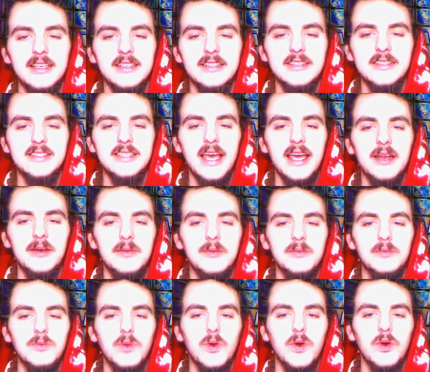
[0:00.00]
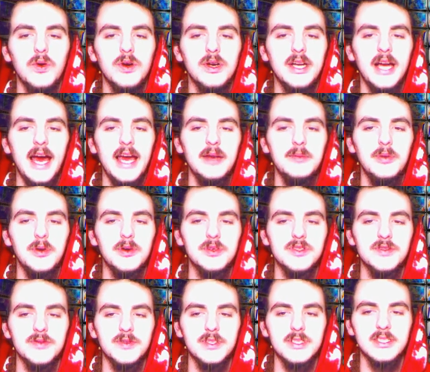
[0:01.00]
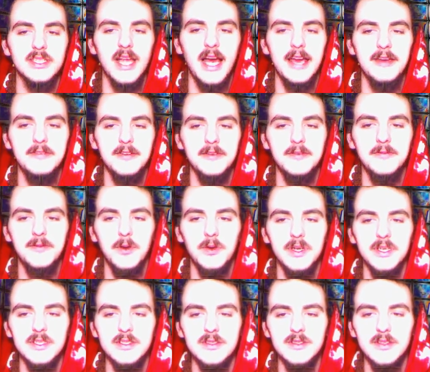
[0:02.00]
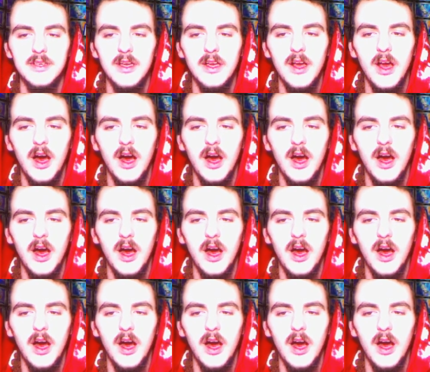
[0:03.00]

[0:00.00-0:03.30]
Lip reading: set moral guideposts for his life, and focus